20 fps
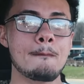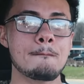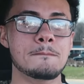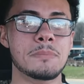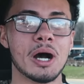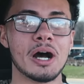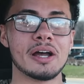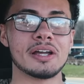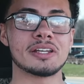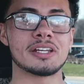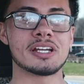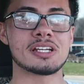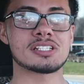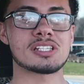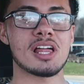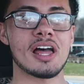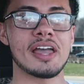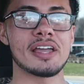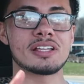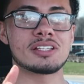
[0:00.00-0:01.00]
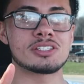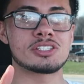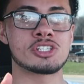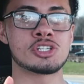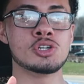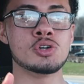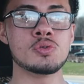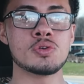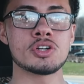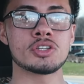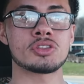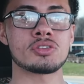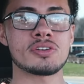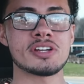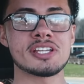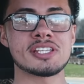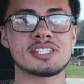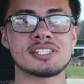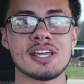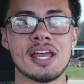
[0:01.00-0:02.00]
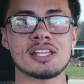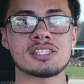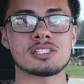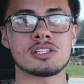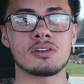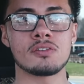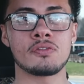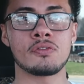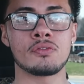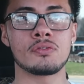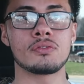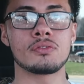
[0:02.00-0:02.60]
but there's like two or three sets of